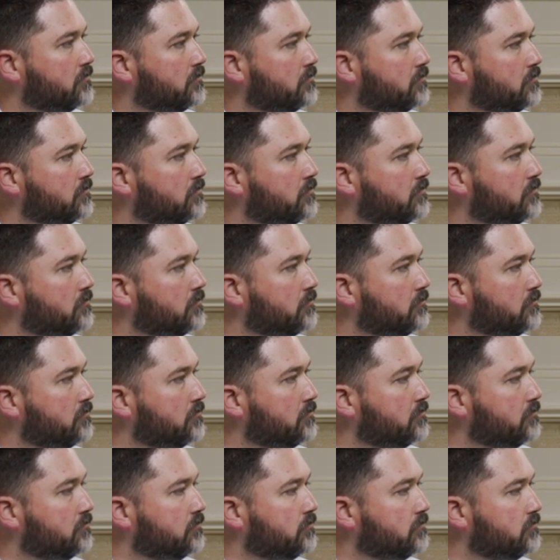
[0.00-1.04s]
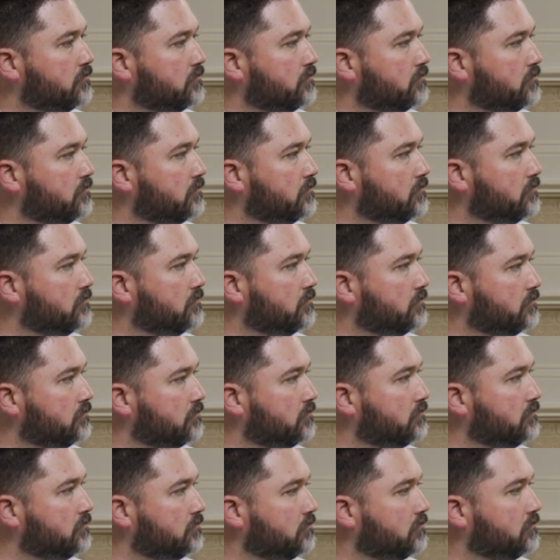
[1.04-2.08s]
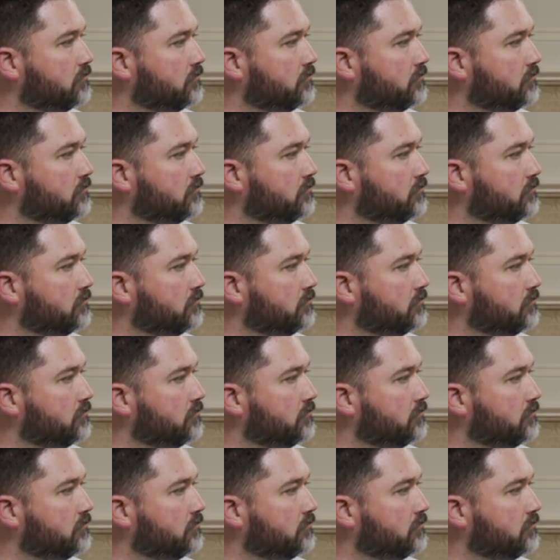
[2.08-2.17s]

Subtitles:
This person isn't speaking.